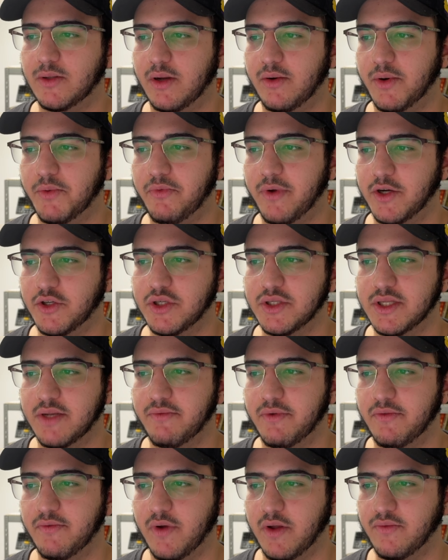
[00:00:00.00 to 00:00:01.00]
refreshes
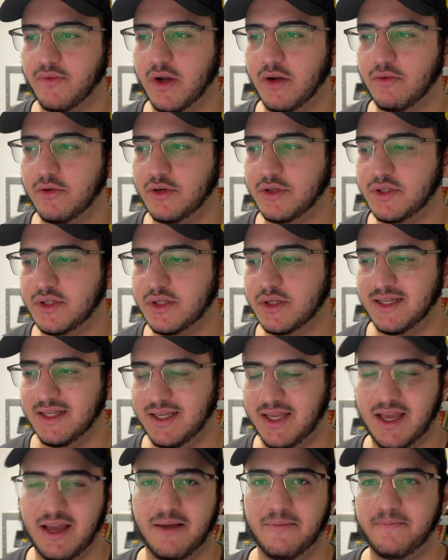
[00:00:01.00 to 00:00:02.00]
every 5 hours.
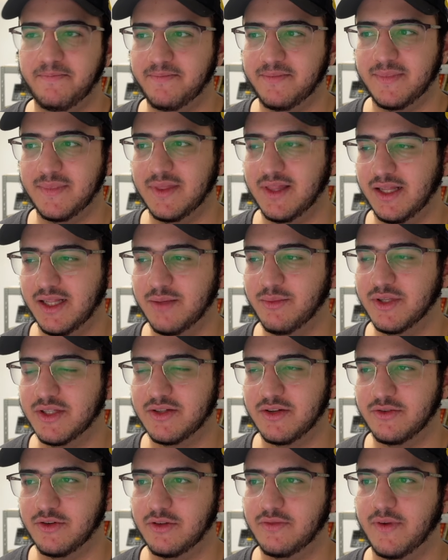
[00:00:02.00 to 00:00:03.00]
Yeah, the limits
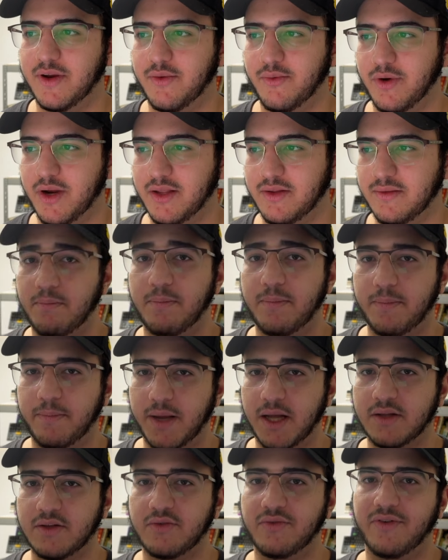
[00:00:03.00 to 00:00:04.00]
are not very great.
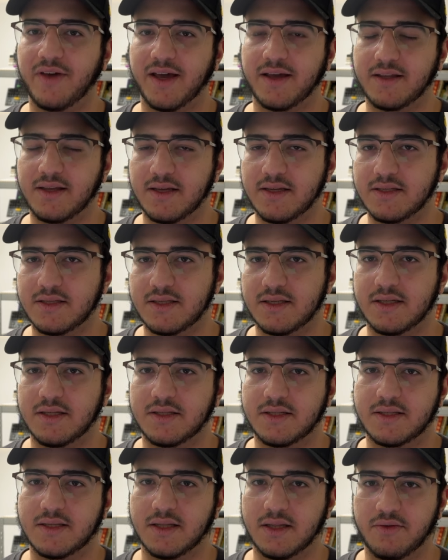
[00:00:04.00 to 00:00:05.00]
But fact is,
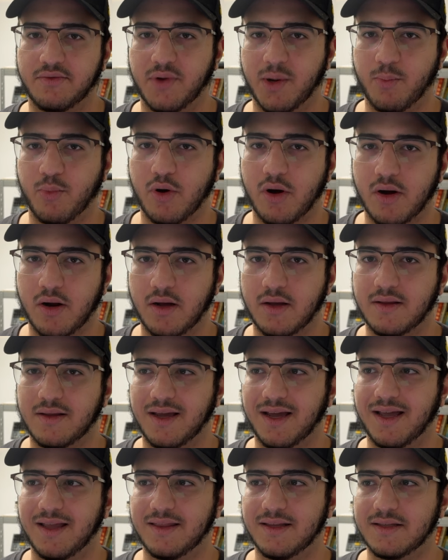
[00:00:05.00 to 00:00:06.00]
it's still a free product
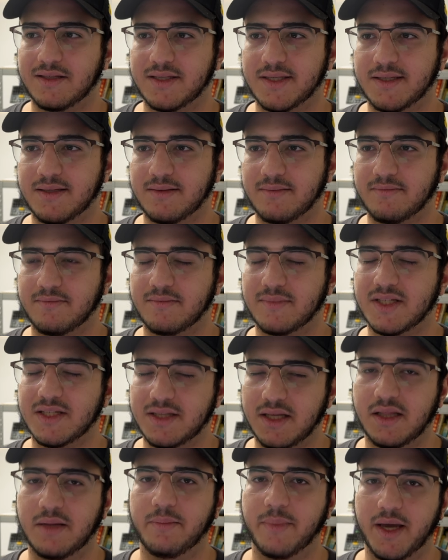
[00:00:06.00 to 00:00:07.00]
and it's
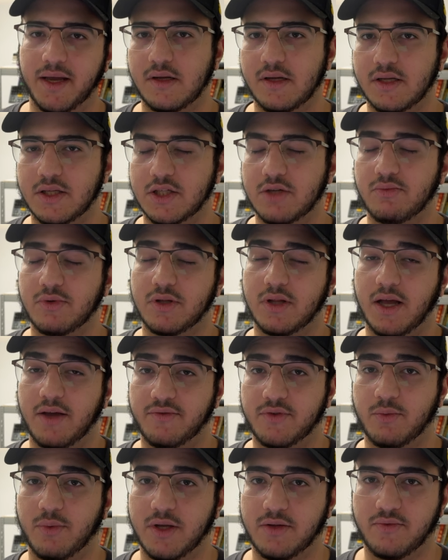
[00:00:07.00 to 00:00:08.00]
still in beta, so we'll have
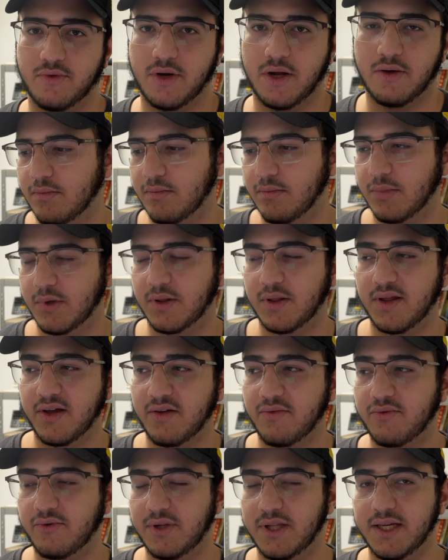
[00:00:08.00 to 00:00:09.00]
to wait for now. But
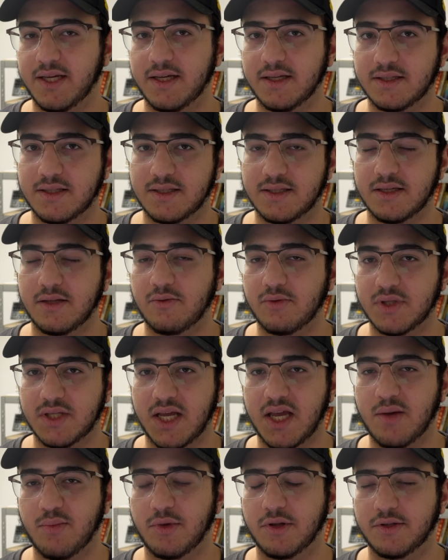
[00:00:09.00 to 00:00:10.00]
thankfully, it still was
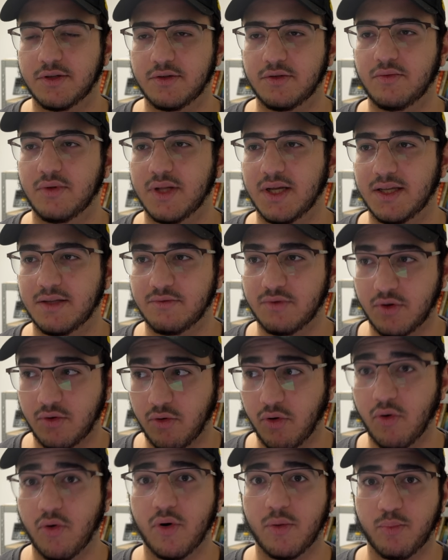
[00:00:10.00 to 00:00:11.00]
able to do the
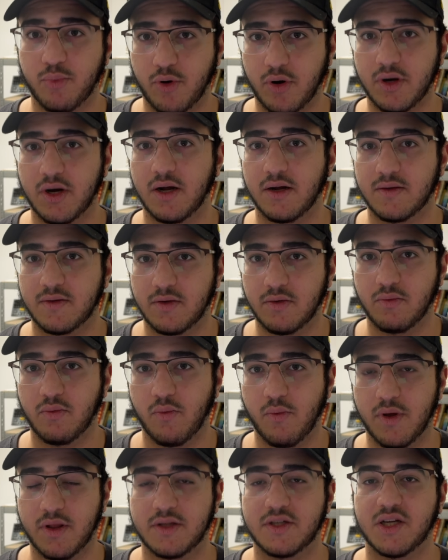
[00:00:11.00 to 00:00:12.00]
core product
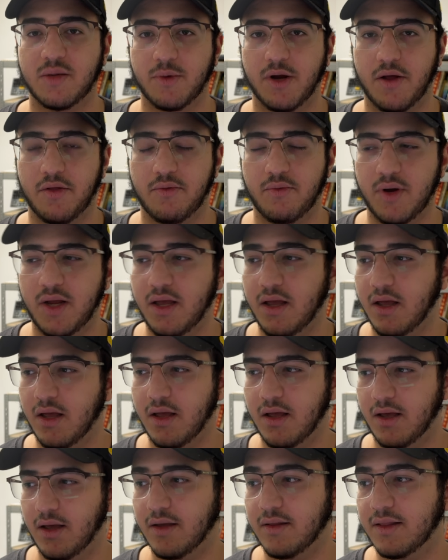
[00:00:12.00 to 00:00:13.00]
with Gemini 3,
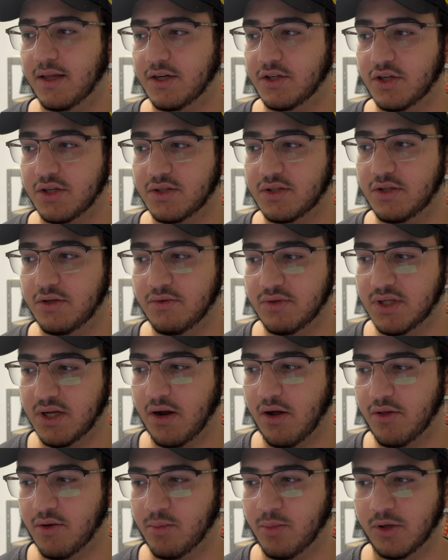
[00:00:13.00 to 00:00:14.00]
and then just using
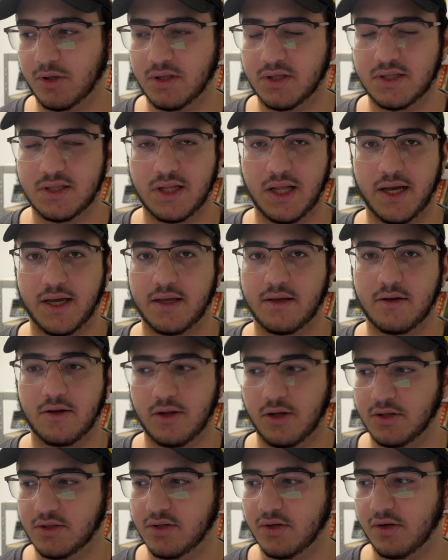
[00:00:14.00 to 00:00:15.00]
other models like
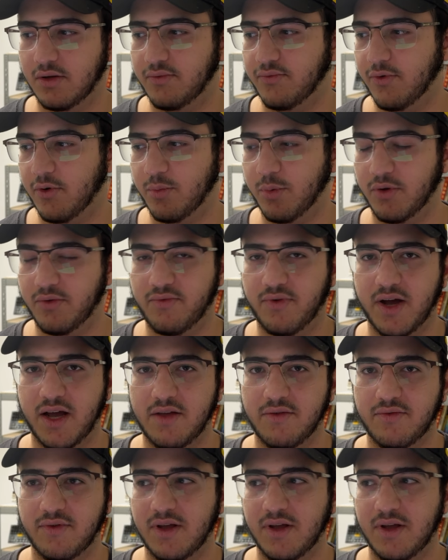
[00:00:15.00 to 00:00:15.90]
Claude Sonnet 4.5,